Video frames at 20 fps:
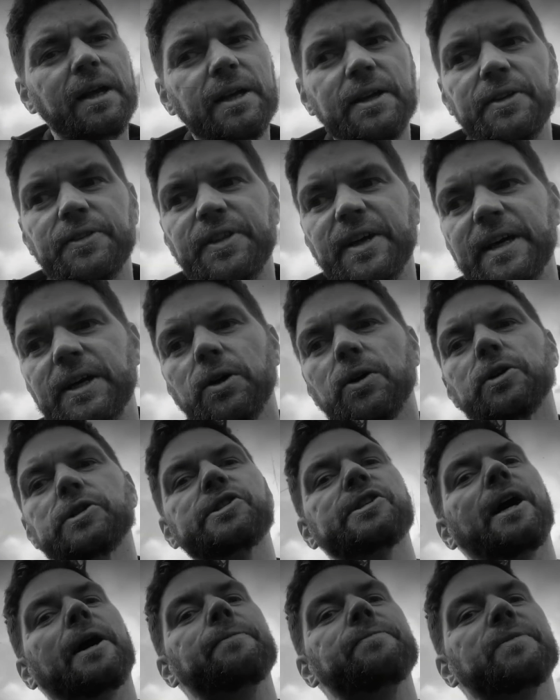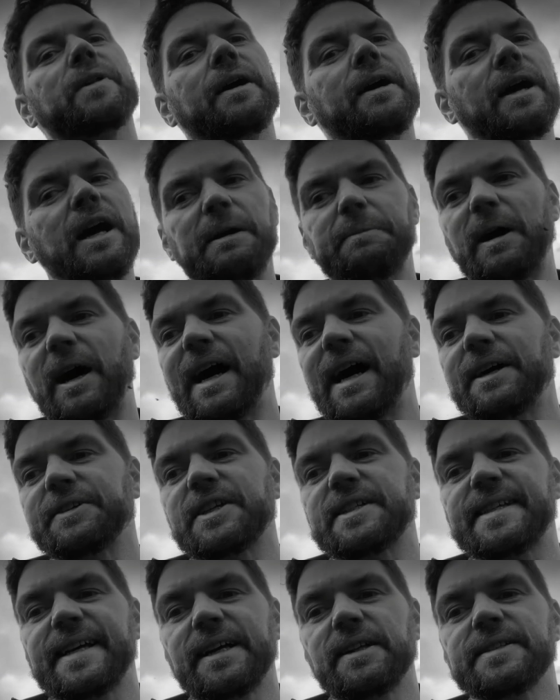Think also about how the
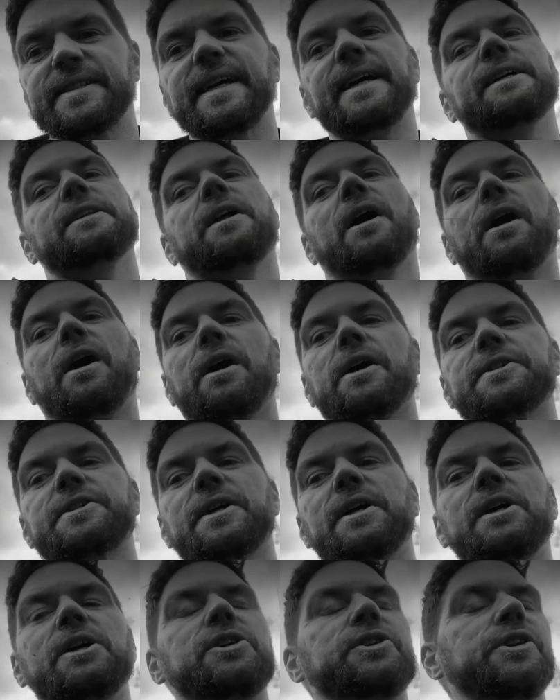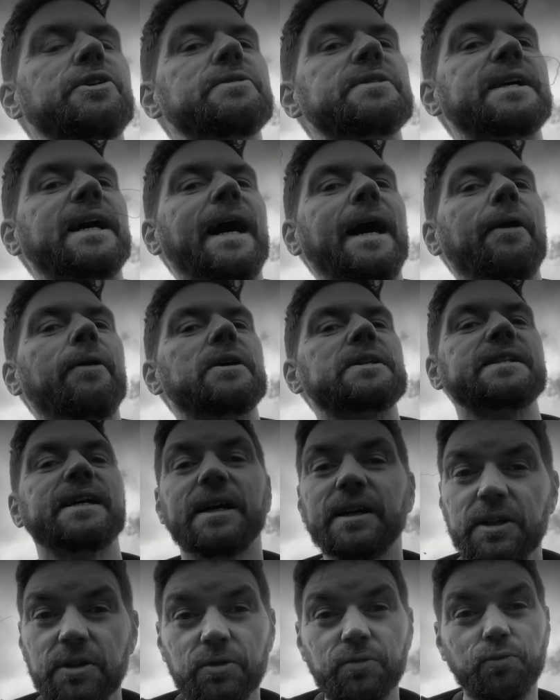Telltale Heart used character
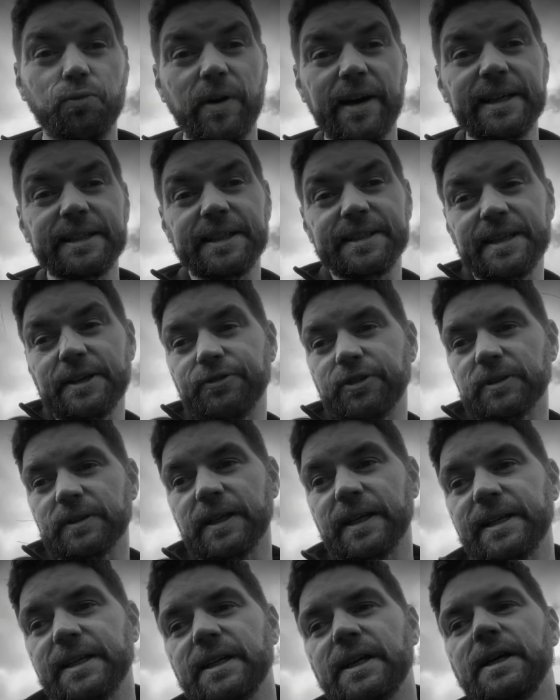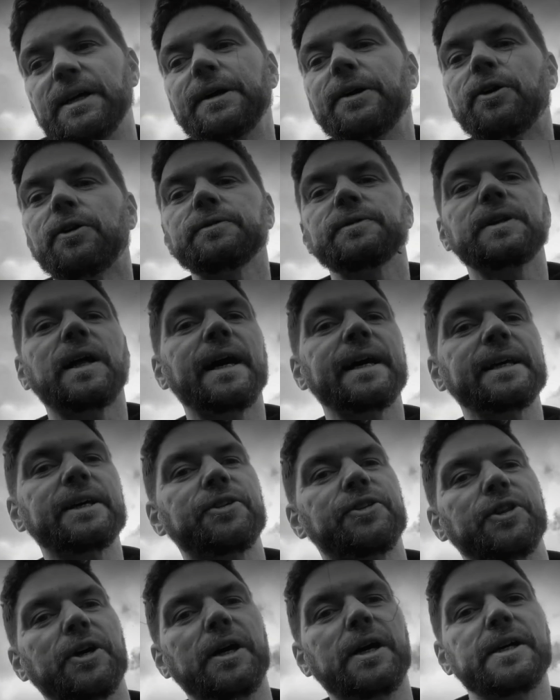really differently.
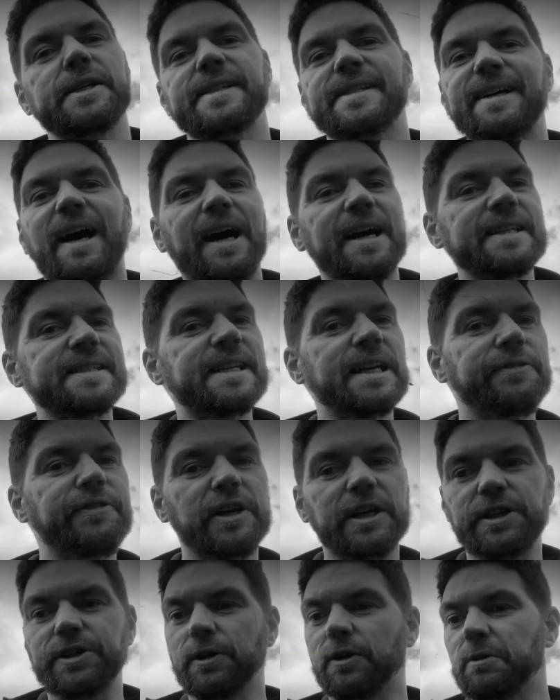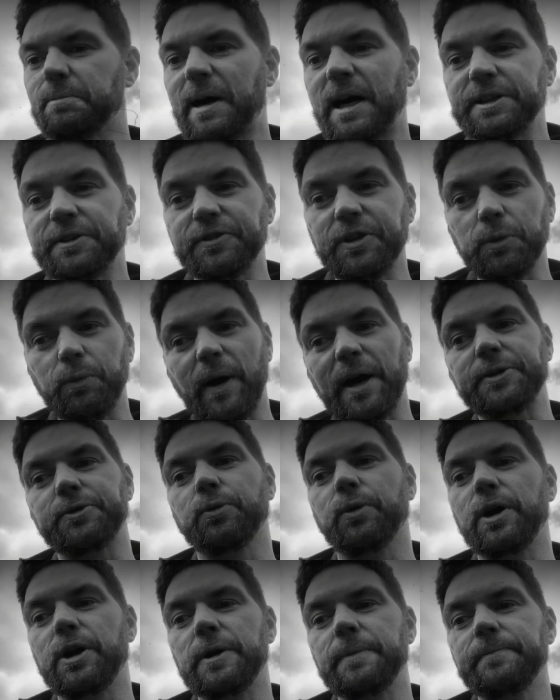Unlike the scientific young man of the Red
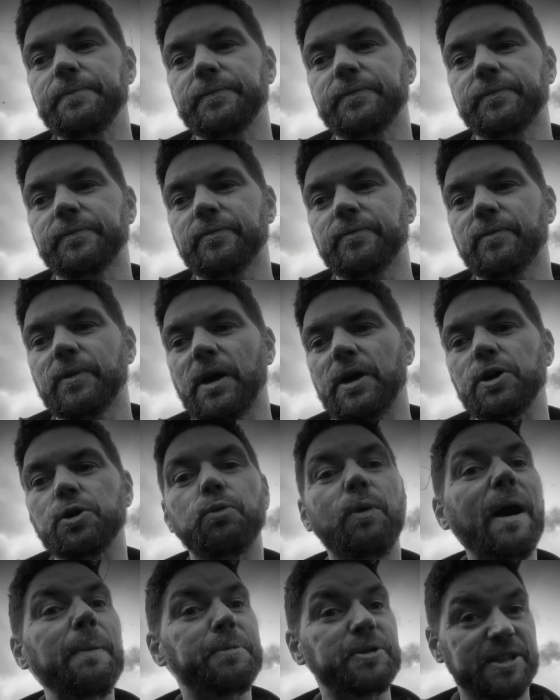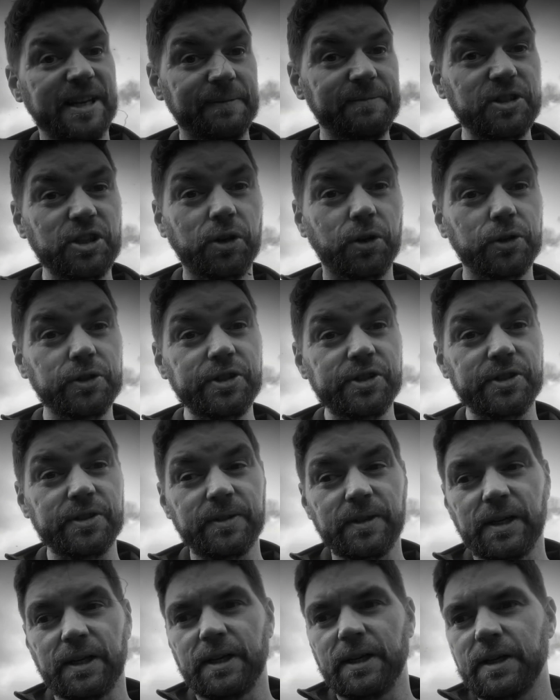Room, who represents us,
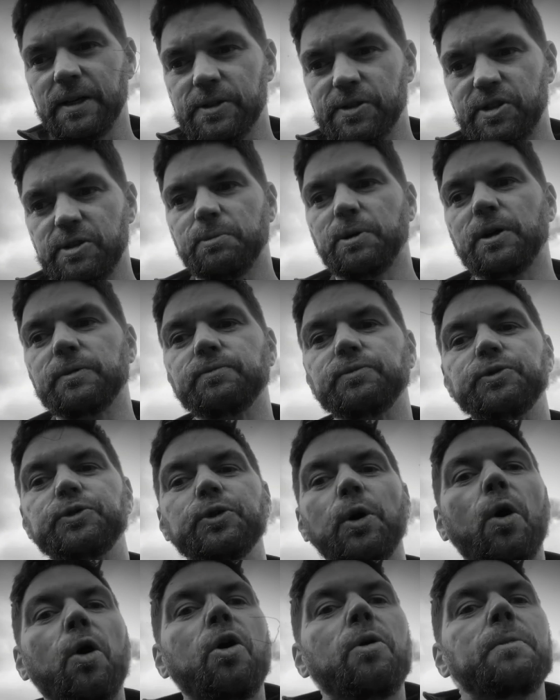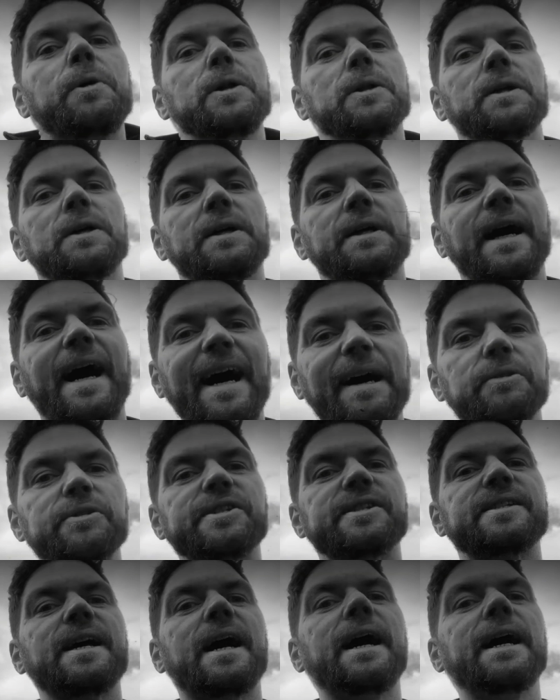someone normal
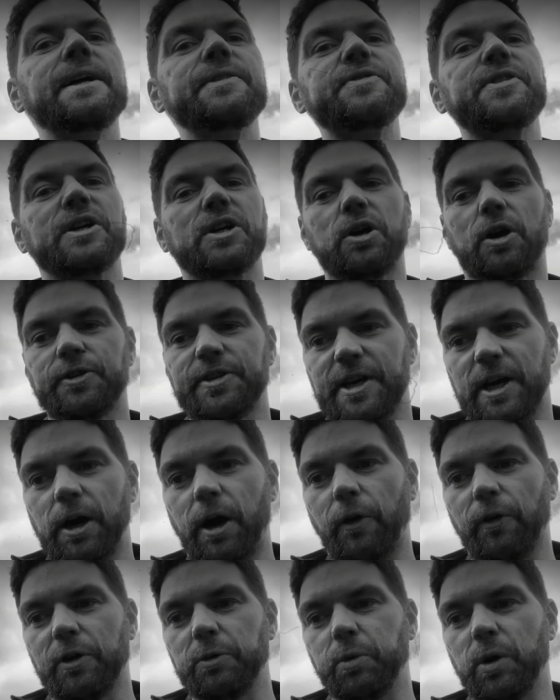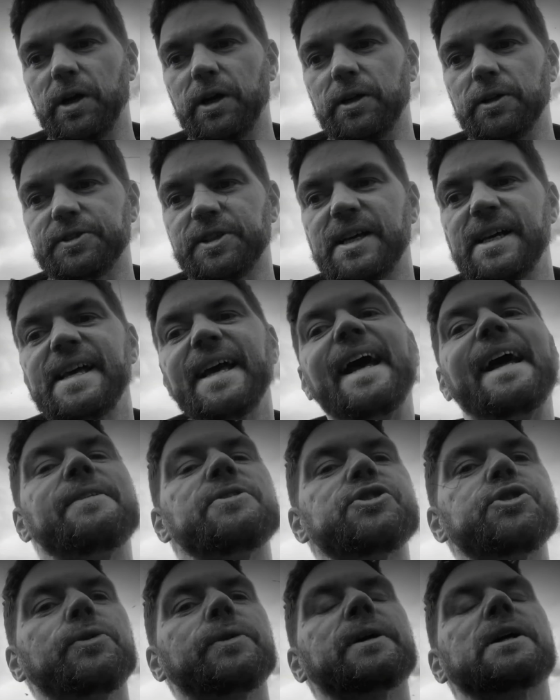outside the Gothic horror world,
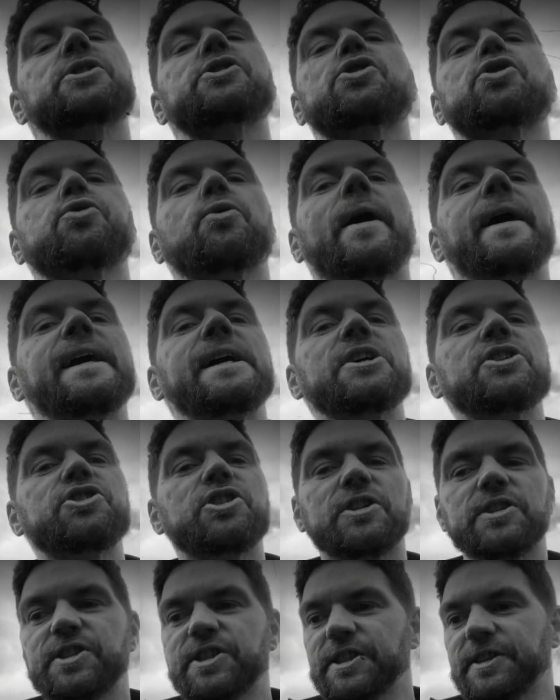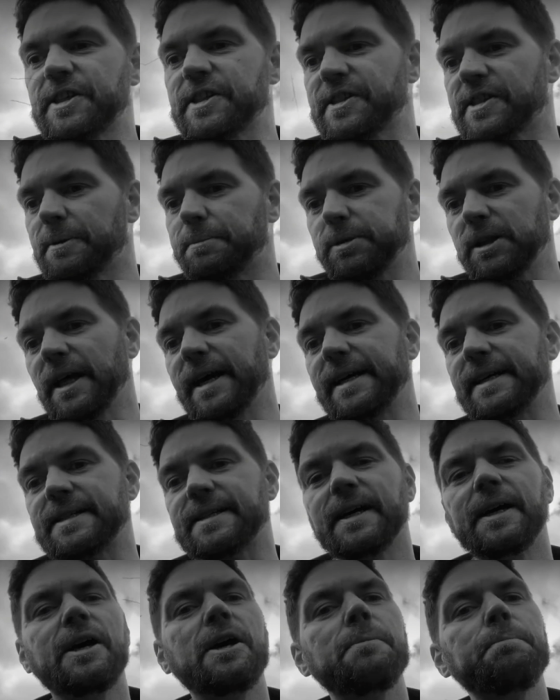entering a strange and sinister place,
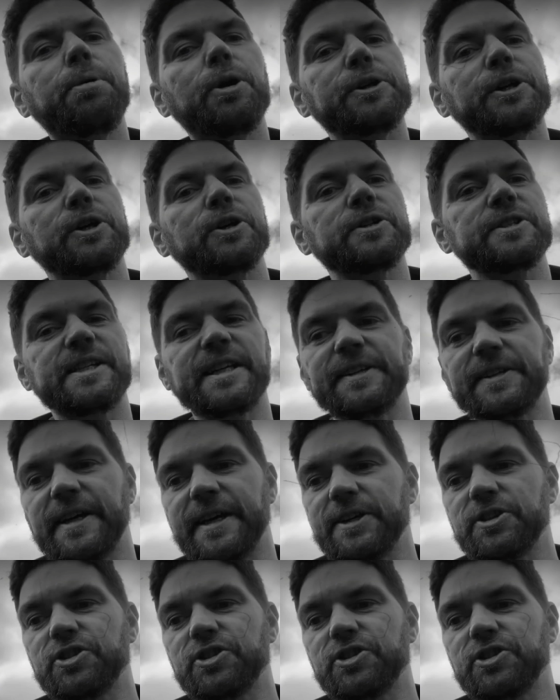putting us in his